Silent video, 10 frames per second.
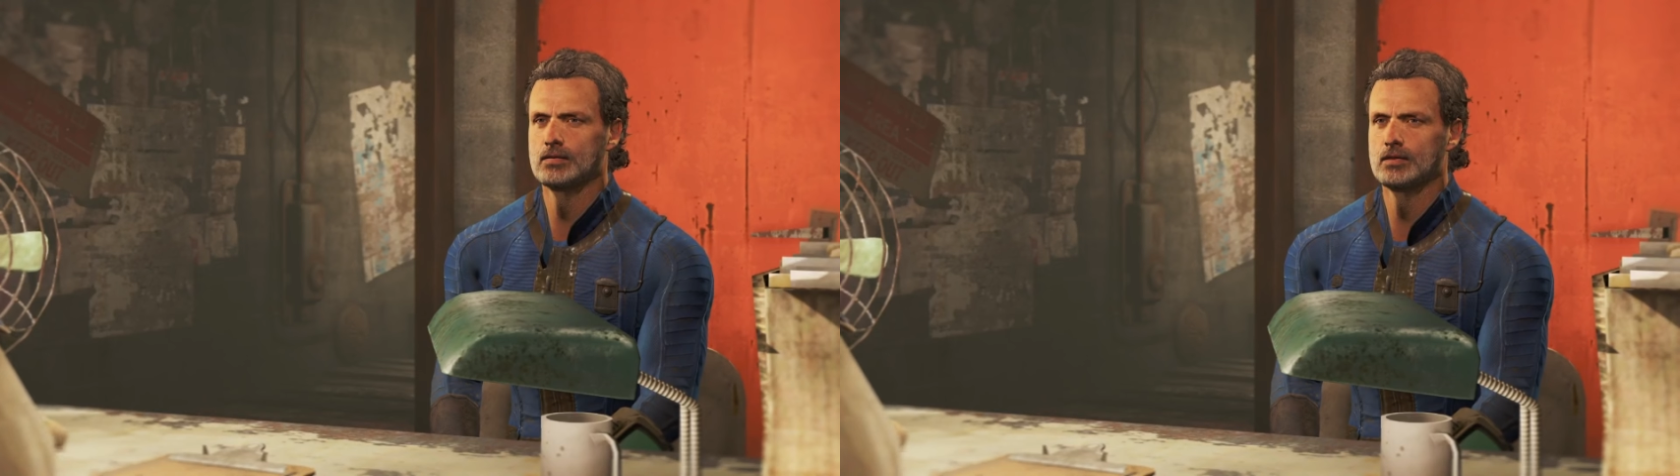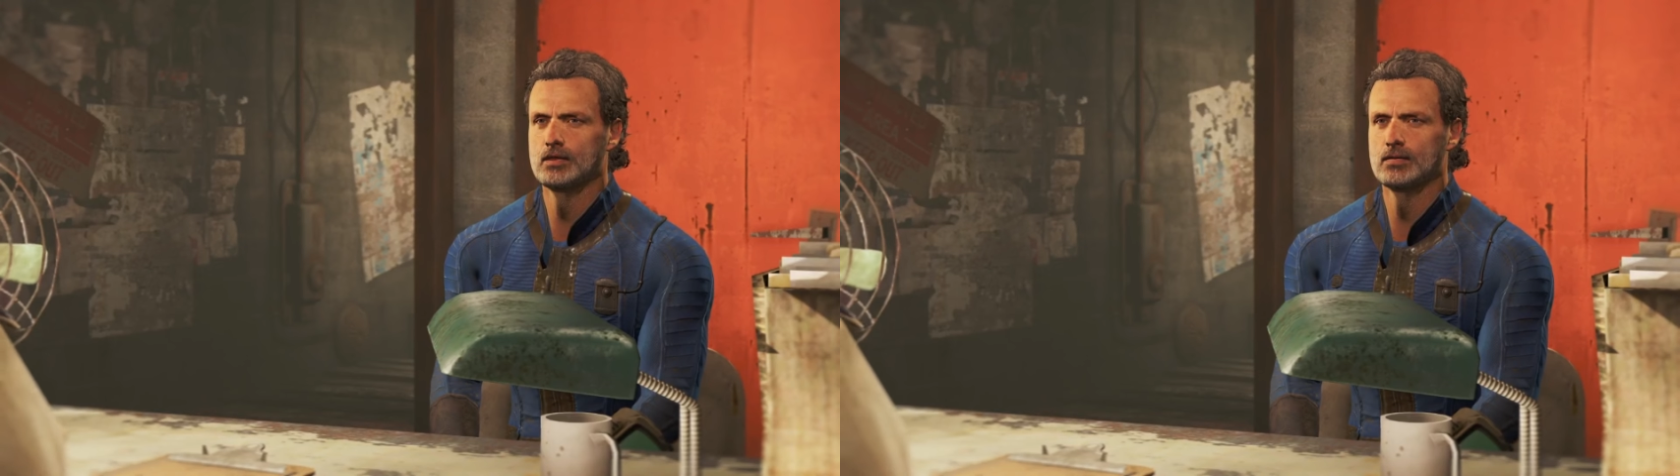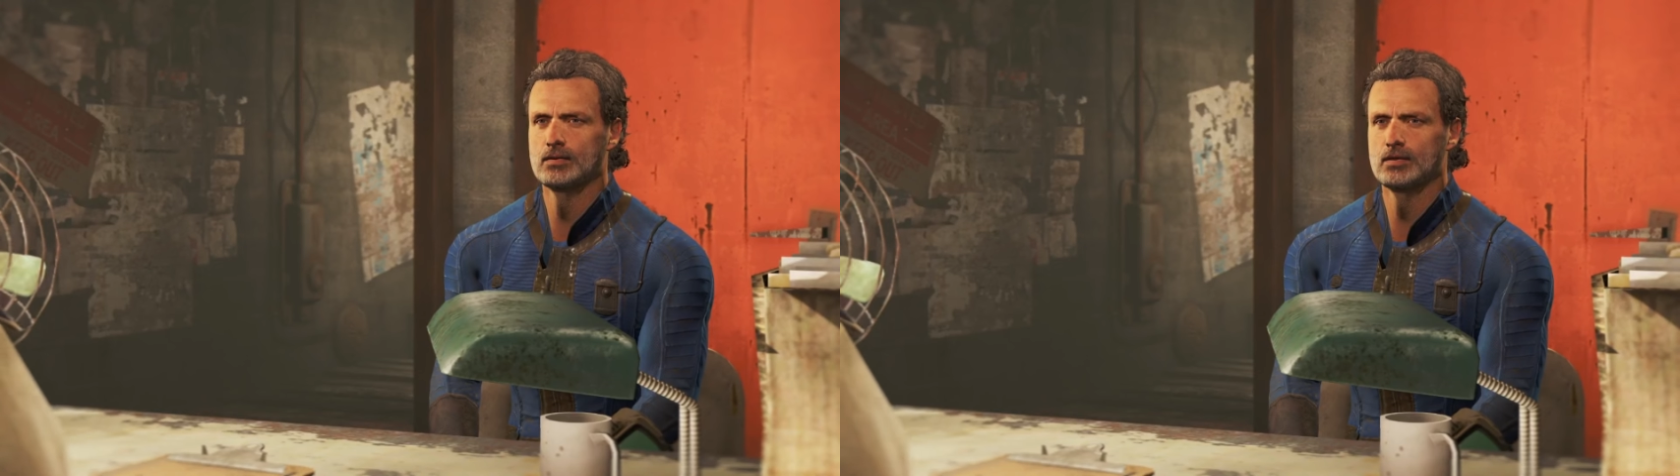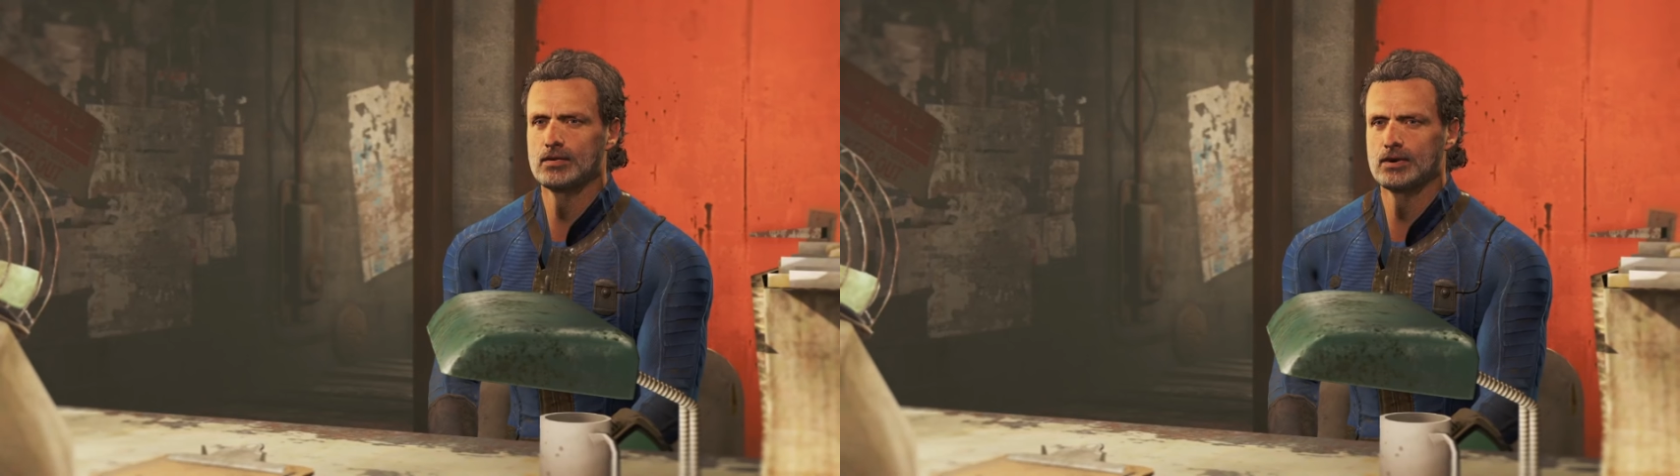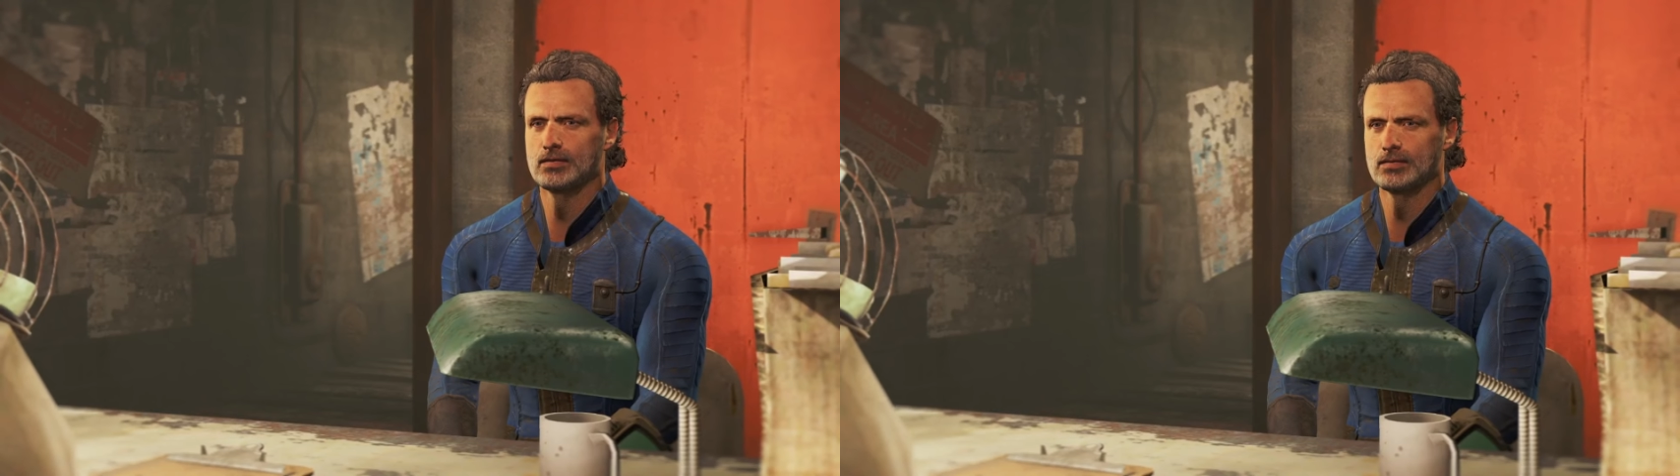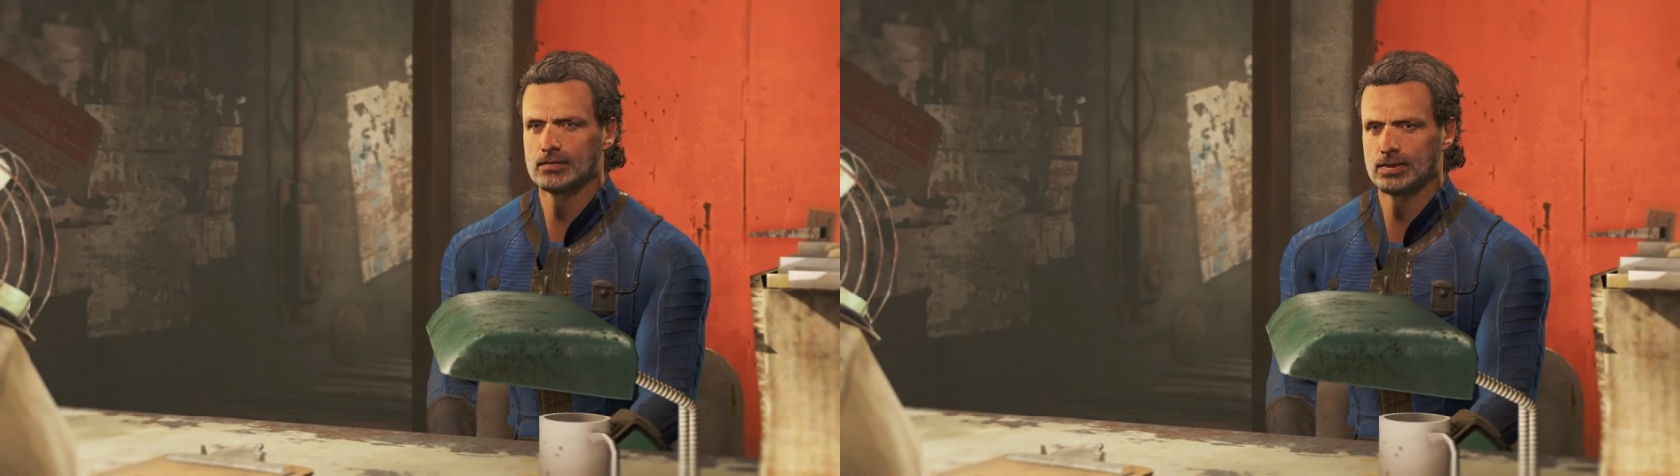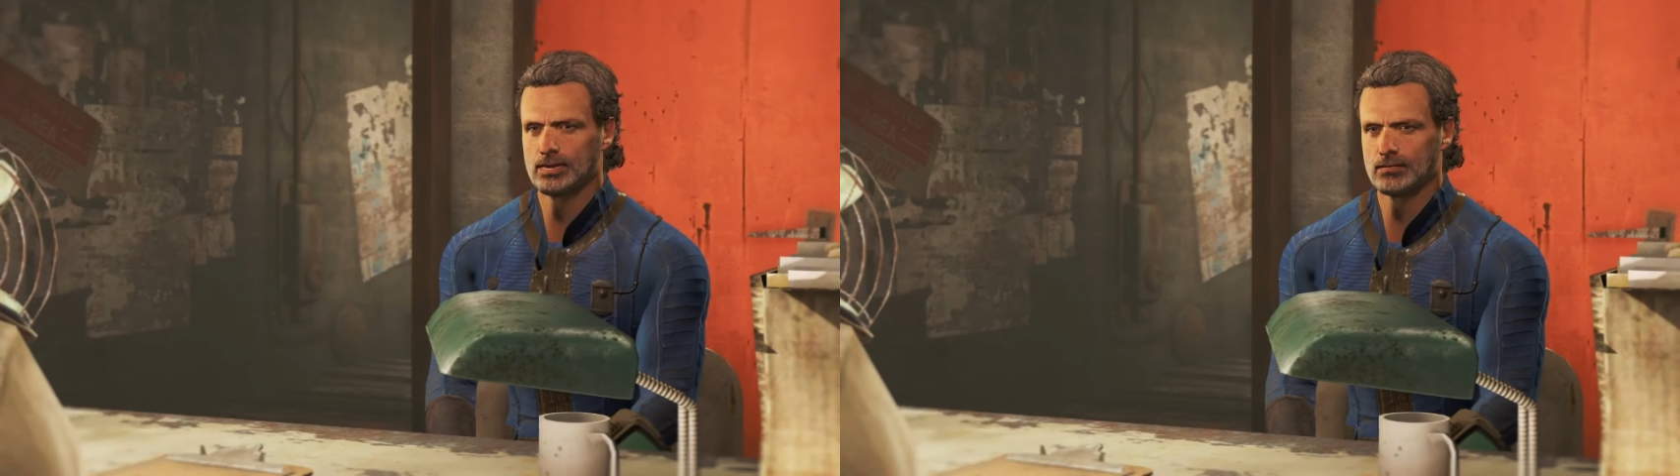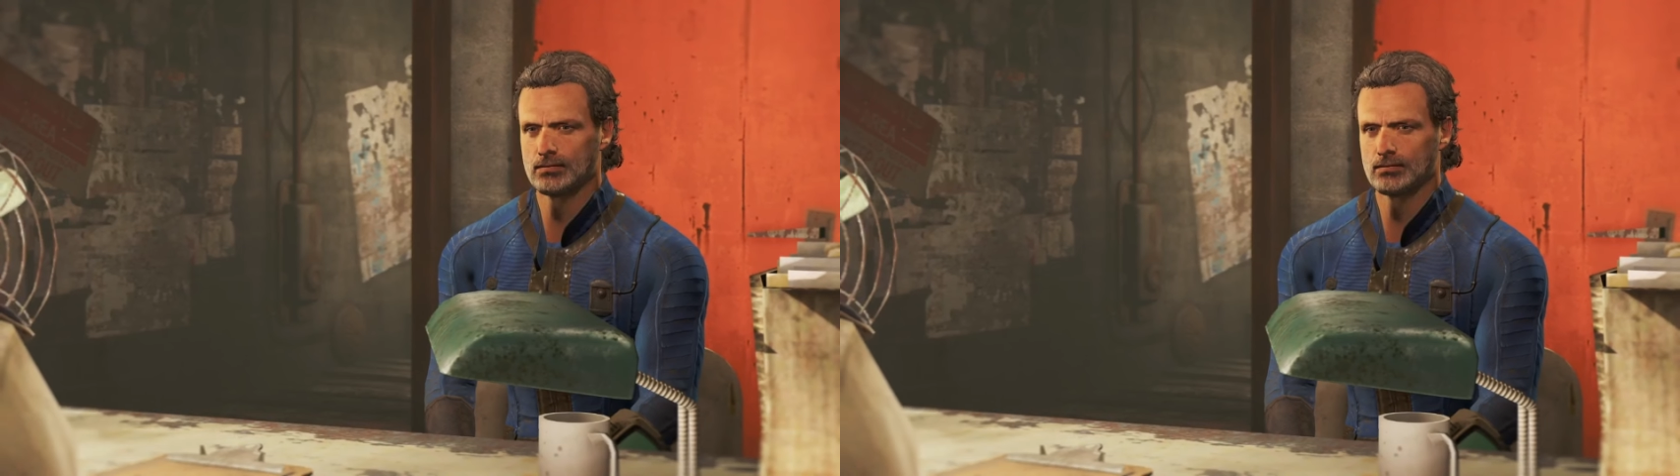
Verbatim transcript: the woman was dressed in, um,